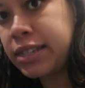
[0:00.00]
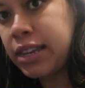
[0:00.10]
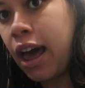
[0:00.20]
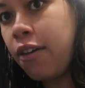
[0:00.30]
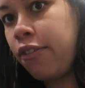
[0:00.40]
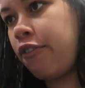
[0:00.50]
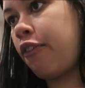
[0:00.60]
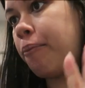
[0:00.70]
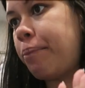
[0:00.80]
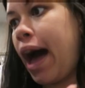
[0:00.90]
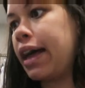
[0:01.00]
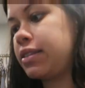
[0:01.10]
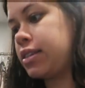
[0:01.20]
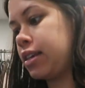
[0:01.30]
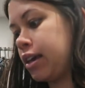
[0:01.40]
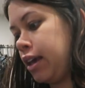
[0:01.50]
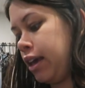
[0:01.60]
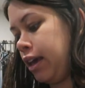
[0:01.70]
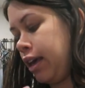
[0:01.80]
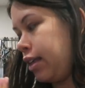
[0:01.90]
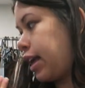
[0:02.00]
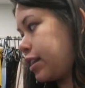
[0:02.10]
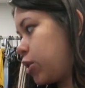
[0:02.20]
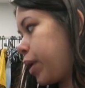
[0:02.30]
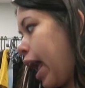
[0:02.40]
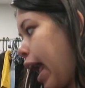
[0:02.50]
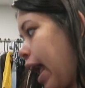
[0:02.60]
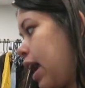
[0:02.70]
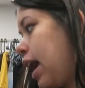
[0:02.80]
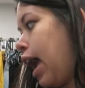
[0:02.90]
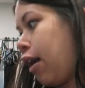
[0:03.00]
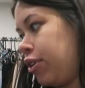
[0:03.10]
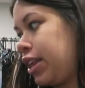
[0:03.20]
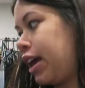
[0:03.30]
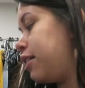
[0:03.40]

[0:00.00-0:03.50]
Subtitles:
stuff, but that's okay. Everything